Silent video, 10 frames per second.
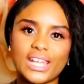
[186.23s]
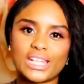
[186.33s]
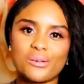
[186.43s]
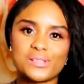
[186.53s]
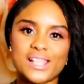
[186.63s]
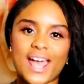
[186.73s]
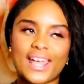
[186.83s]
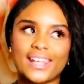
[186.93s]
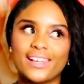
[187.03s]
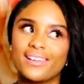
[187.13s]
and I was
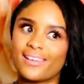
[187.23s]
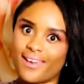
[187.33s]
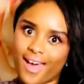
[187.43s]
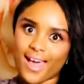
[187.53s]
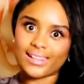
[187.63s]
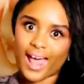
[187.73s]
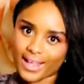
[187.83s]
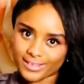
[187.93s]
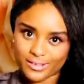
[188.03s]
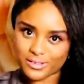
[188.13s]
like, I
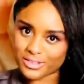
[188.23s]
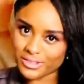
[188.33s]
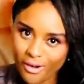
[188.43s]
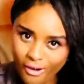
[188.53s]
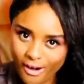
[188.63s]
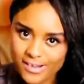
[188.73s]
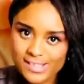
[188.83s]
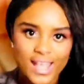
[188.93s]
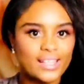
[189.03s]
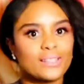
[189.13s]
like those shorts.
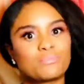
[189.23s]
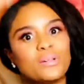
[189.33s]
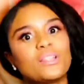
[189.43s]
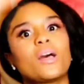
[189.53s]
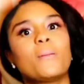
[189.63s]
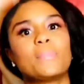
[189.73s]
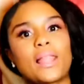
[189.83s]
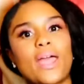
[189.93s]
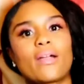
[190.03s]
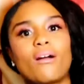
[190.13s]
Like, put a
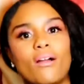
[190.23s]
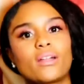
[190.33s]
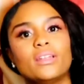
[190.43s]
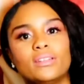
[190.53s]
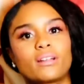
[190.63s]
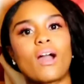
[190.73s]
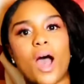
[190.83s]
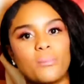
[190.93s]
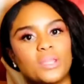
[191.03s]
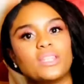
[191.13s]
black heart in the
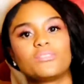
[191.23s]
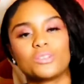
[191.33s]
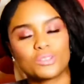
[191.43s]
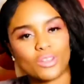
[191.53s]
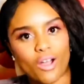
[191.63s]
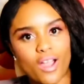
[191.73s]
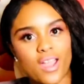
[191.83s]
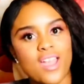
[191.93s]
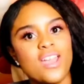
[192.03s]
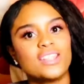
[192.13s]
comment if you thought
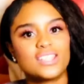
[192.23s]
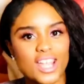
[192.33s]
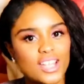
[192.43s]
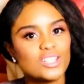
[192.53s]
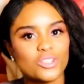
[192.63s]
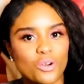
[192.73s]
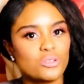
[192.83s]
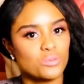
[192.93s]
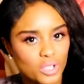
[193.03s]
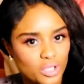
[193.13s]
Jake's
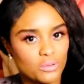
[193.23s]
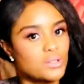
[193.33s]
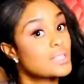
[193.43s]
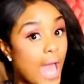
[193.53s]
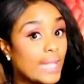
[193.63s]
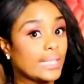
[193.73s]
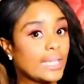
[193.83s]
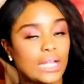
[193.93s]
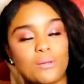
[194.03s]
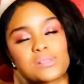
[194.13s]
shorts were cute. Because I
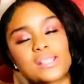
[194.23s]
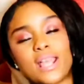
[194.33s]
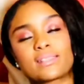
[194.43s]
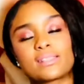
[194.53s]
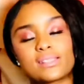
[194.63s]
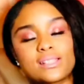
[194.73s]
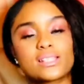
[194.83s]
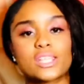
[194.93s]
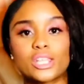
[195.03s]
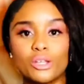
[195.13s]
did. I was like, this is
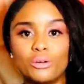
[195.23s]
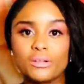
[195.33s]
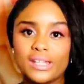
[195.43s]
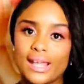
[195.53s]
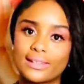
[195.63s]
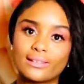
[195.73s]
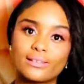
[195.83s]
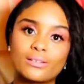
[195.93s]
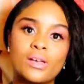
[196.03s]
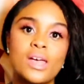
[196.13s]
cute. He had the
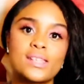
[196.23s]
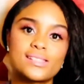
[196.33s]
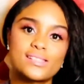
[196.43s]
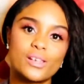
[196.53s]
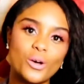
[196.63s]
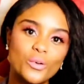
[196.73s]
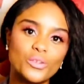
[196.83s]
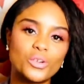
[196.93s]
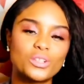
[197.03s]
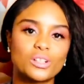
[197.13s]
little
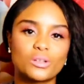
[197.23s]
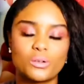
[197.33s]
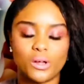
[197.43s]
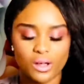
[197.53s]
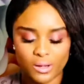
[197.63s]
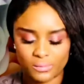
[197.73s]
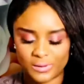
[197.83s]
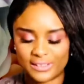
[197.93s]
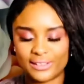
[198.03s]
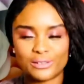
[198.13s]
silver
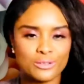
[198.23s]
glitter